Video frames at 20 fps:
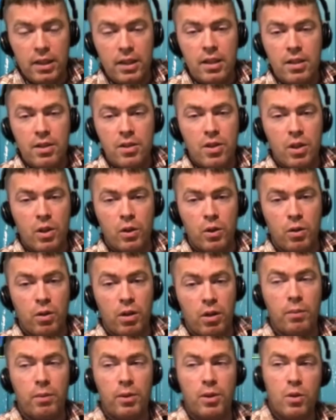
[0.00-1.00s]
so you're
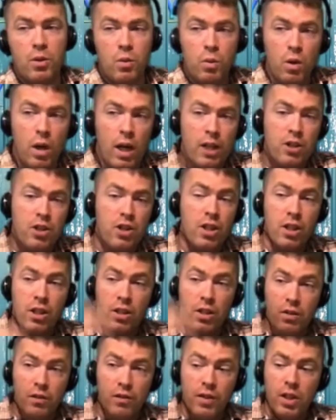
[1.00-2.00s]
able to watch it in
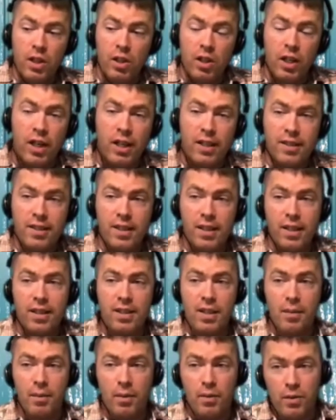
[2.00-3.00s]
your VR headset, because
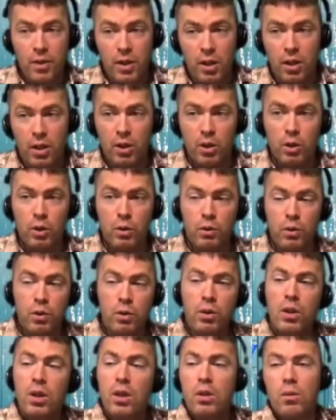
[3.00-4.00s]
I'm a VR guru.